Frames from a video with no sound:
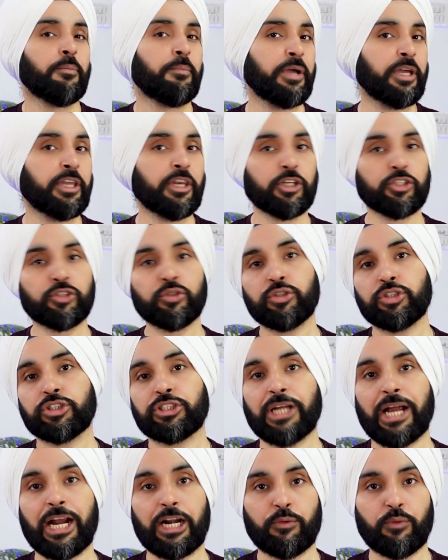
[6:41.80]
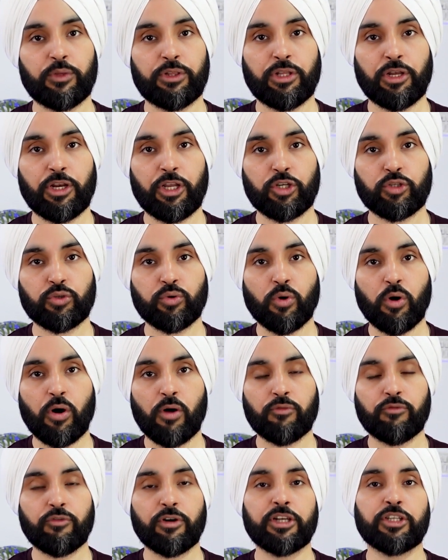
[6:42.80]
Beginners should start with the ratio
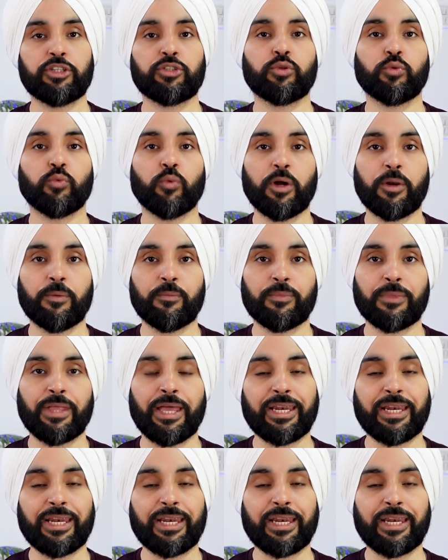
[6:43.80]
of 1:1